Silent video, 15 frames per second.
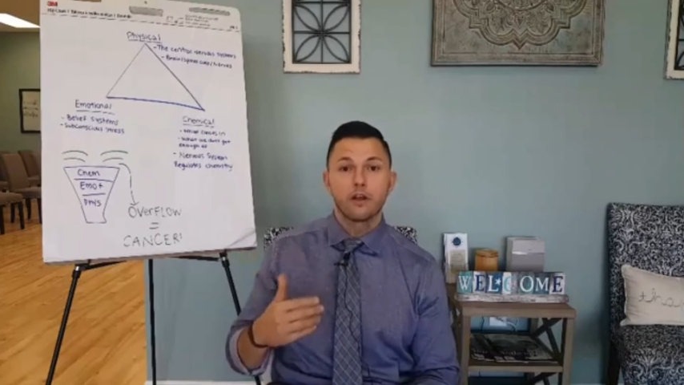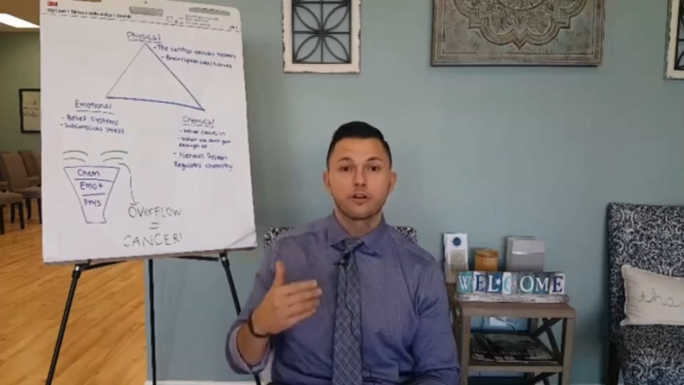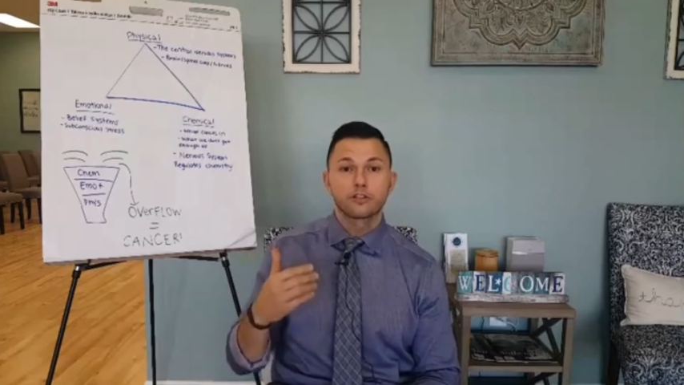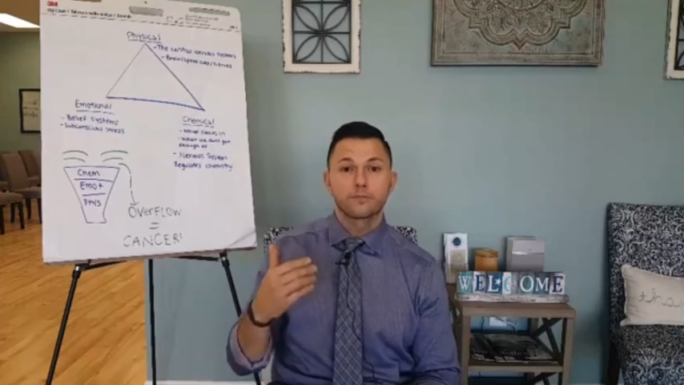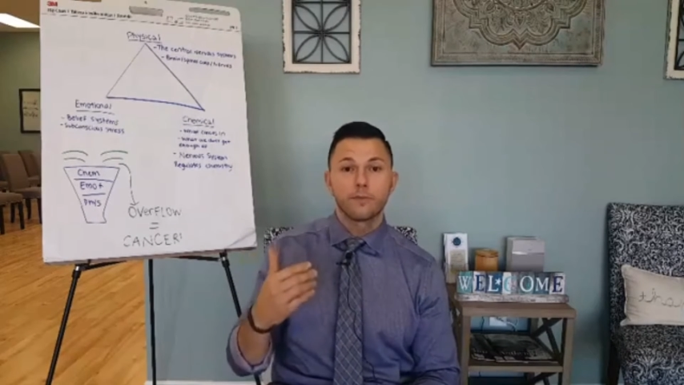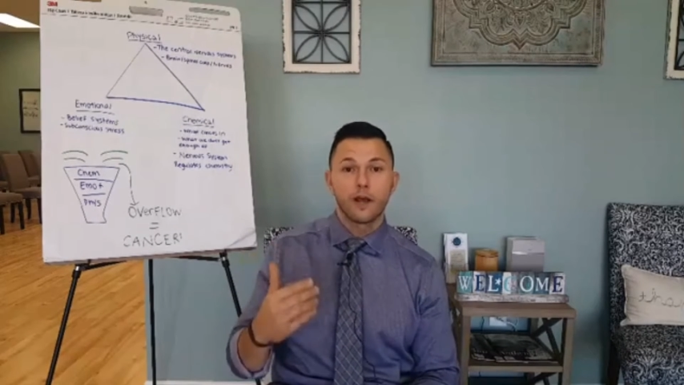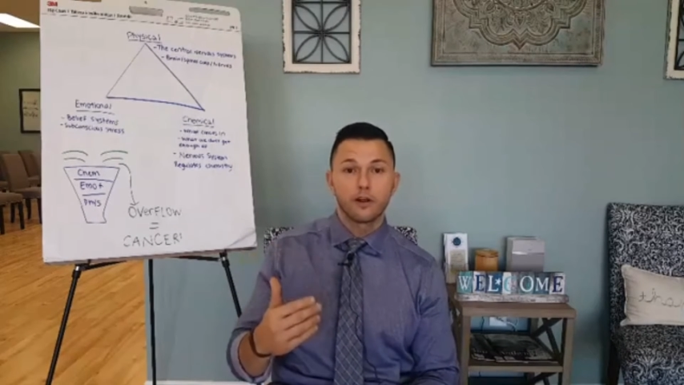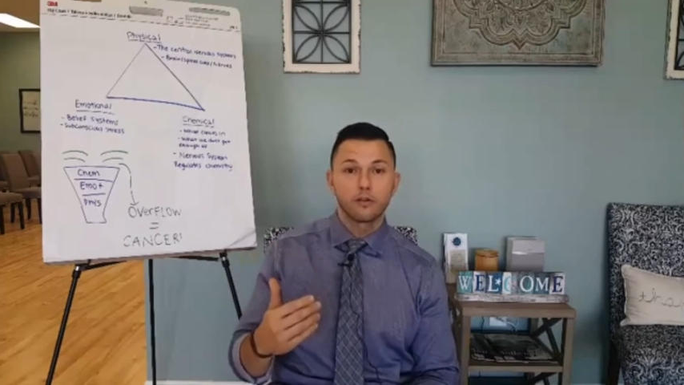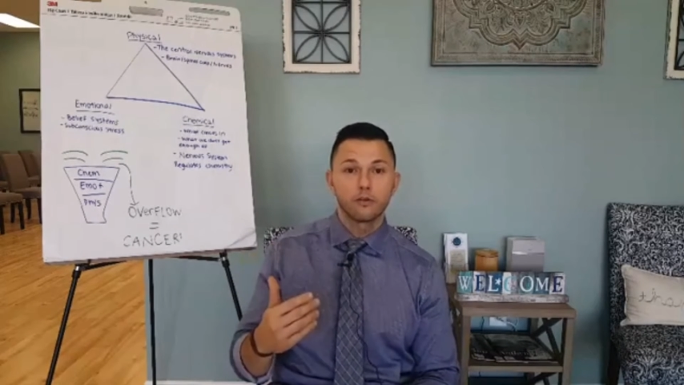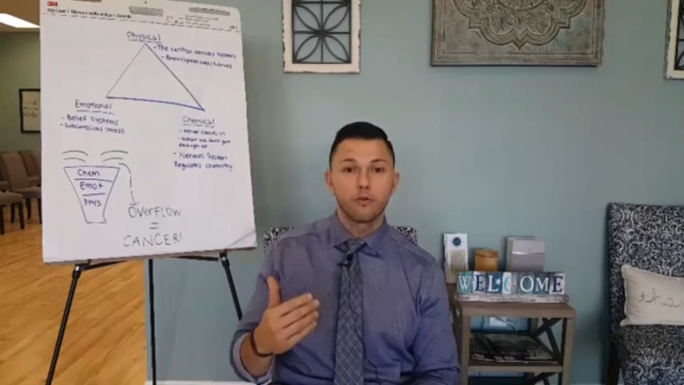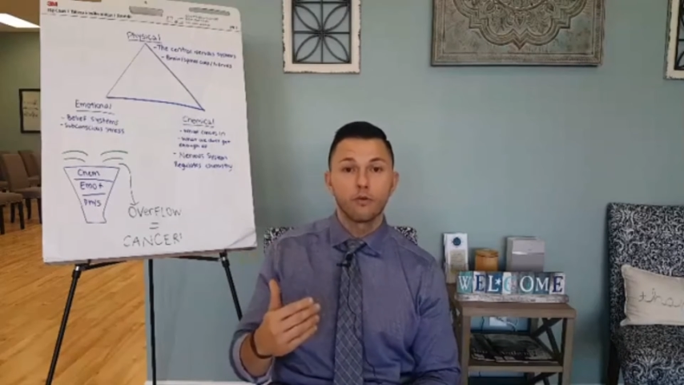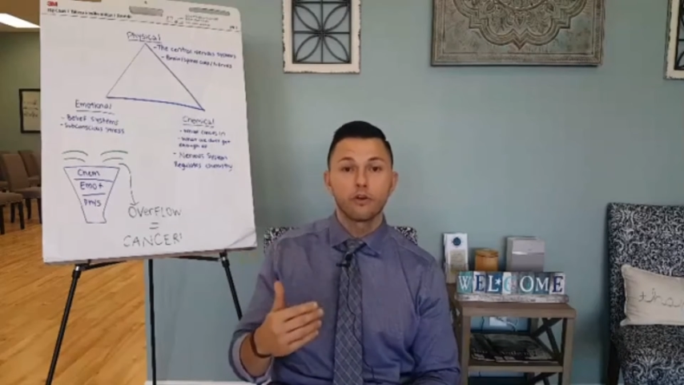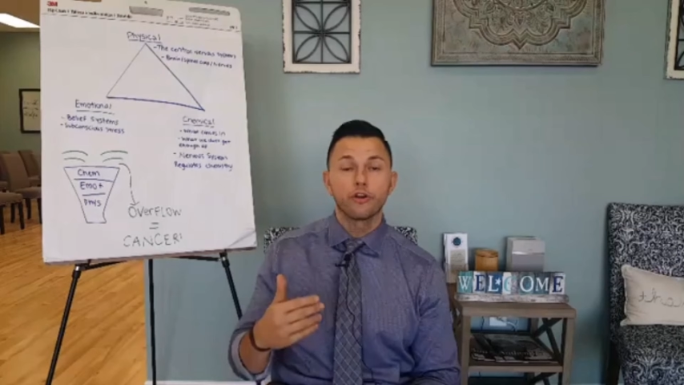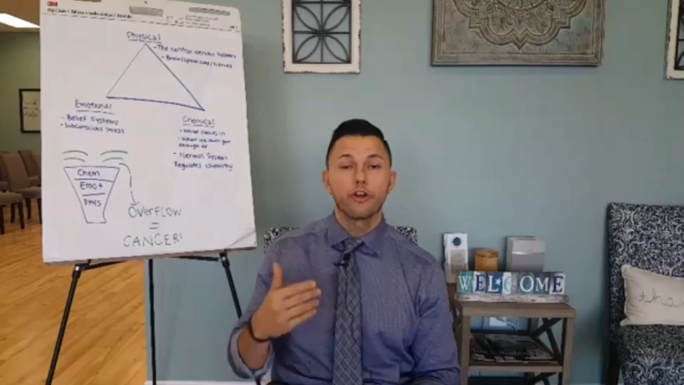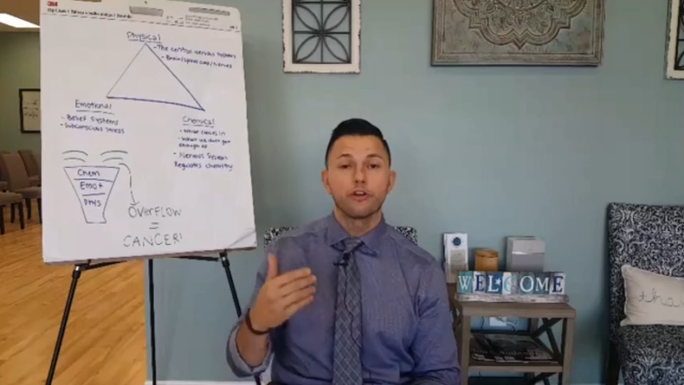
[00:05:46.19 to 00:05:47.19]
our spinal
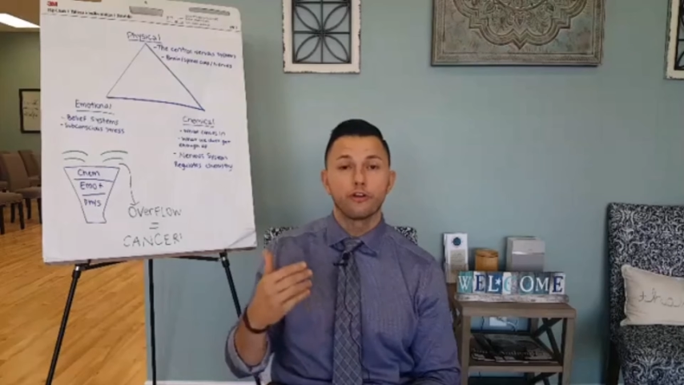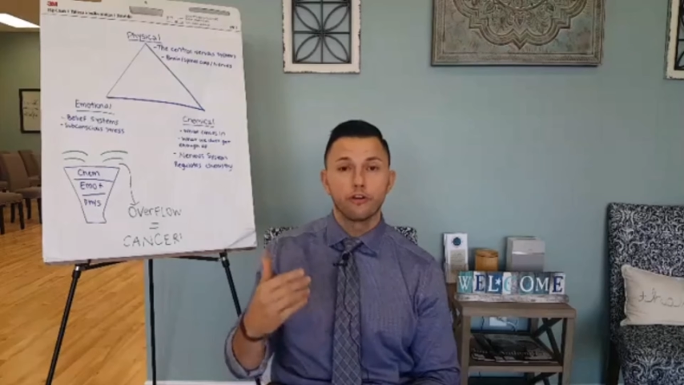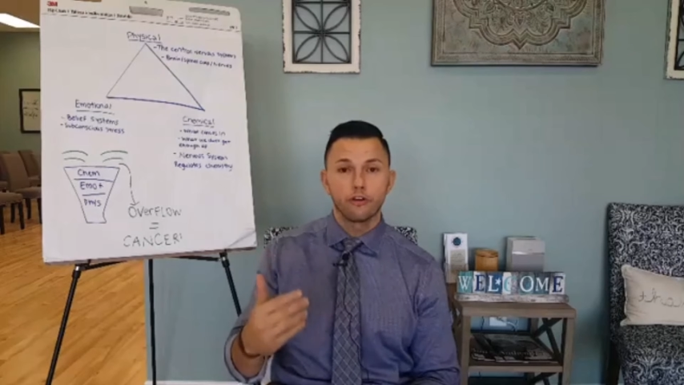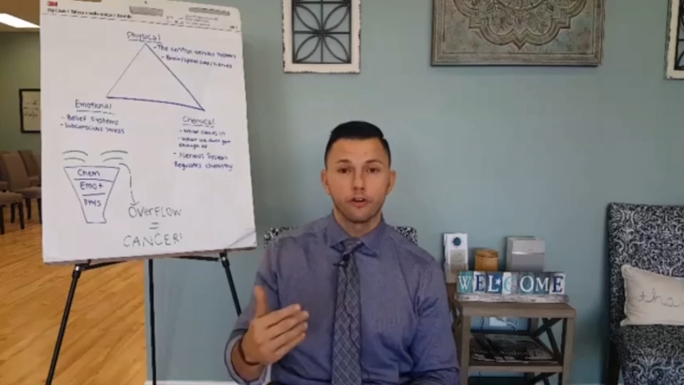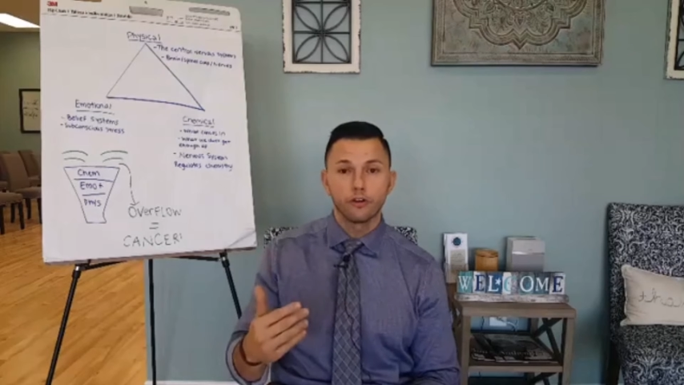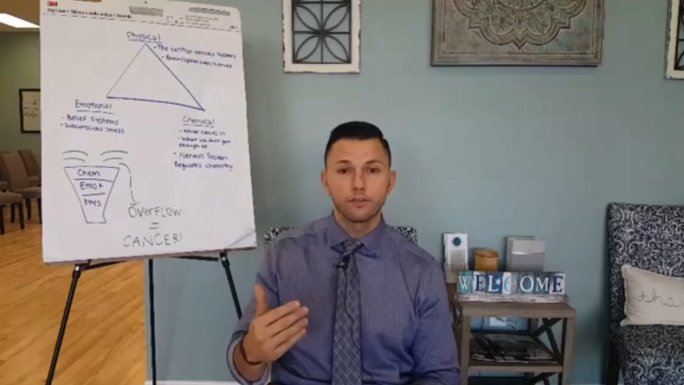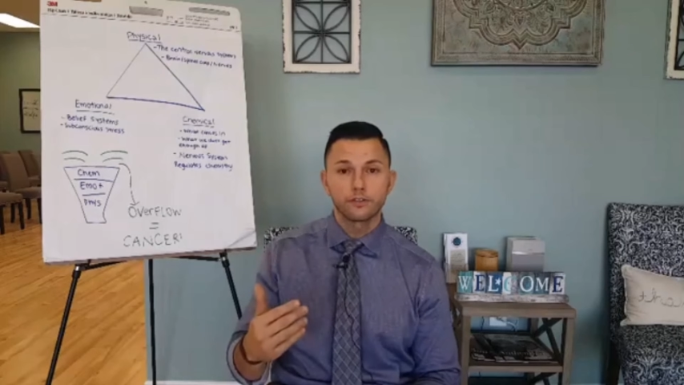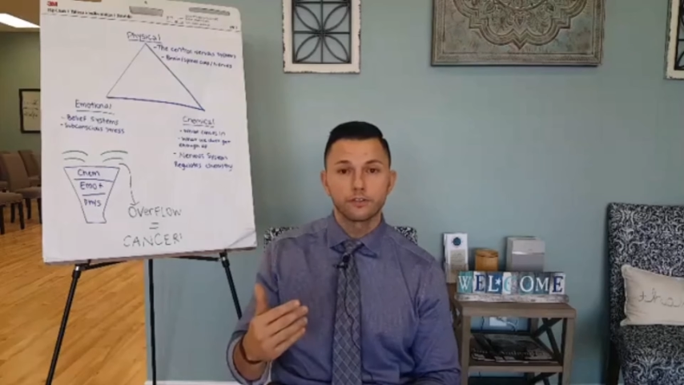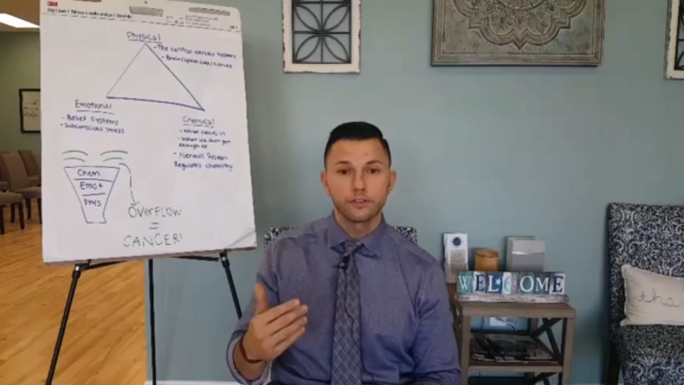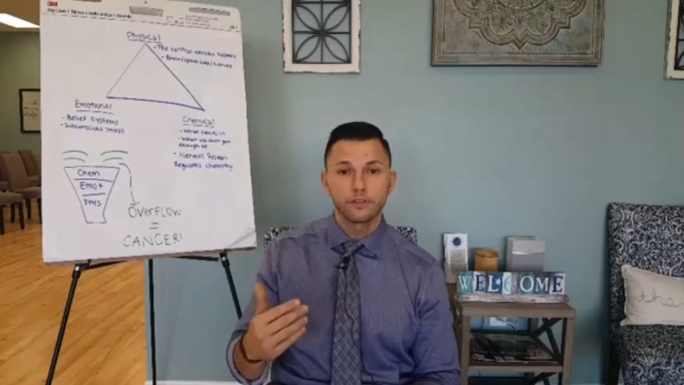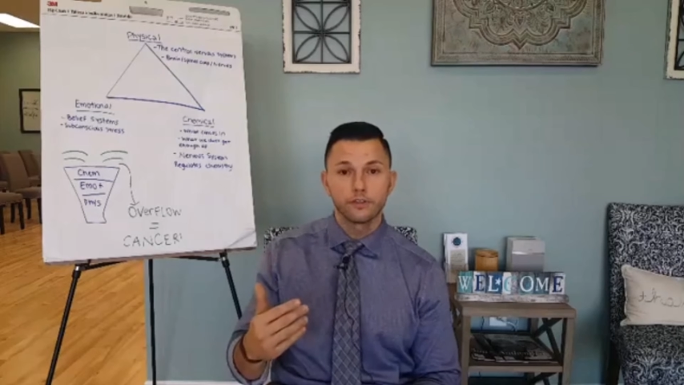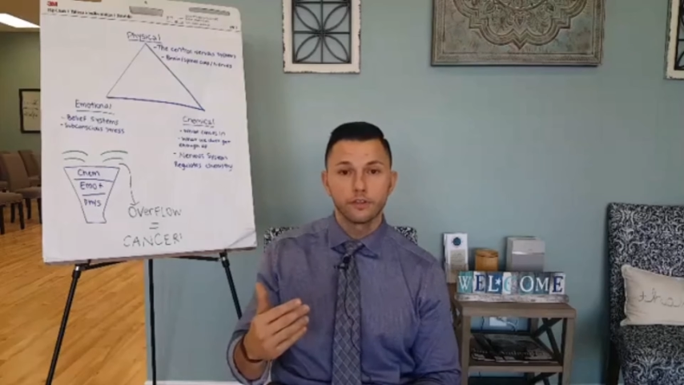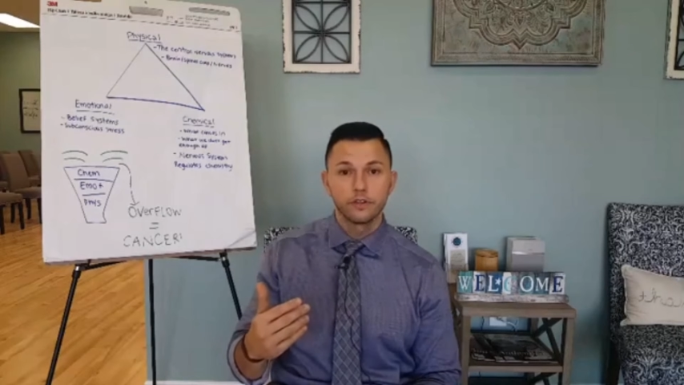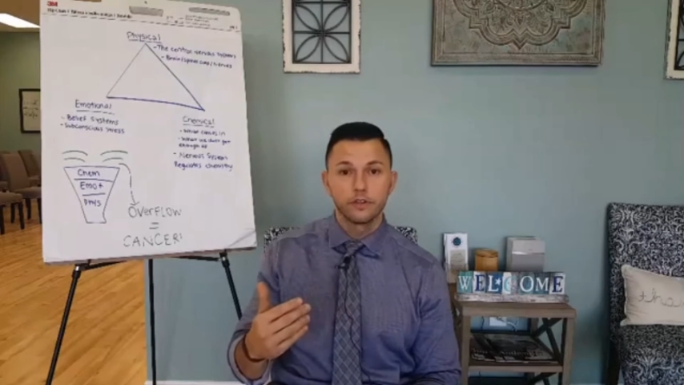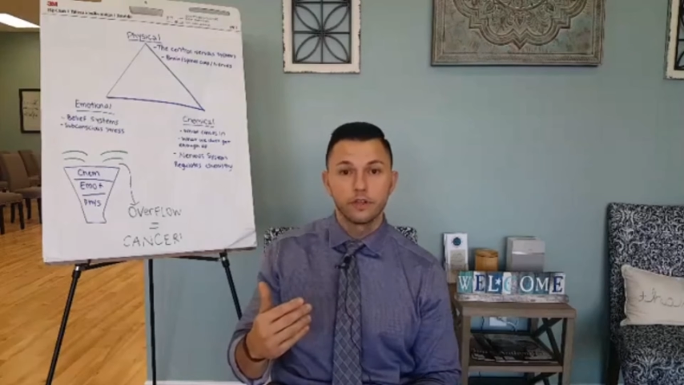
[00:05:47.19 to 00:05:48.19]
cord, and our nerves.